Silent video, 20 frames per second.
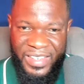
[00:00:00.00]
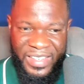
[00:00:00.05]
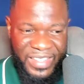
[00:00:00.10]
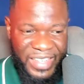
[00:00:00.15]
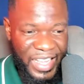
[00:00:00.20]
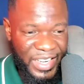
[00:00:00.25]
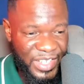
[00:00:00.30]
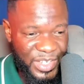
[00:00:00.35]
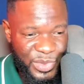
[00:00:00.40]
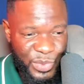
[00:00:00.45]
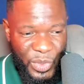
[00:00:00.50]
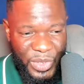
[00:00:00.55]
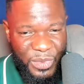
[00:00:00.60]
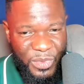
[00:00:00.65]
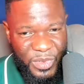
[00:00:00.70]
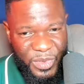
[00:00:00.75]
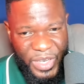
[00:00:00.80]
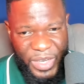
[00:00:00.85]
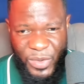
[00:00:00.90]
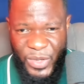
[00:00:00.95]
That is what
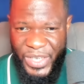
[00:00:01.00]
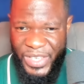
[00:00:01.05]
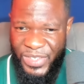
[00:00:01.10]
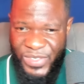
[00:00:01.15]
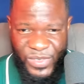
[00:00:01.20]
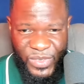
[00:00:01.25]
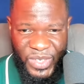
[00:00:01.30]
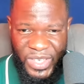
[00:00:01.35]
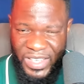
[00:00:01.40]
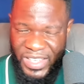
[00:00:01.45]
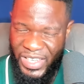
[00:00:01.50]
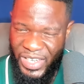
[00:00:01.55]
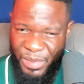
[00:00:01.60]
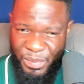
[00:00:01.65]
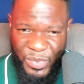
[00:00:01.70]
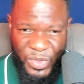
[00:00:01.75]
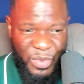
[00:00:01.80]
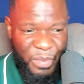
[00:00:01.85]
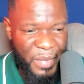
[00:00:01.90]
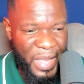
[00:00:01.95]
is going to
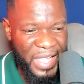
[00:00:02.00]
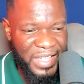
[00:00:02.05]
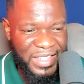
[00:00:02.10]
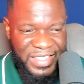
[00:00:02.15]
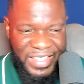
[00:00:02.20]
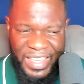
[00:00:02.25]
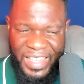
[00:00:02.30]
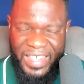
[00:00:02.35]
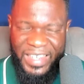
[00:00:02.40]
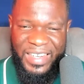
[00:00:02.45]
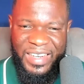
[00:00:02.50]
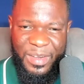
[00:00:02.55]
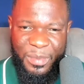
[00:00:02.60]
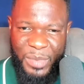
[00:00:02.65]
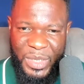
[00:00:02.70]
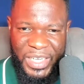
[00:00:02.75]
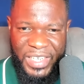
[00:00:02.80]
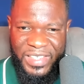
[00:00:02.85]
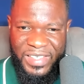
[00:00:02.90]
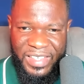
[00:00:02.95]
help you maintain the
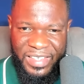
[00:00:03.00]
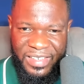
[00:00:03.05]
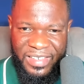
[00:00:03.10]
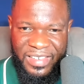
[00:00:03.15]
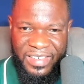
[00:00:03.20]
blessing.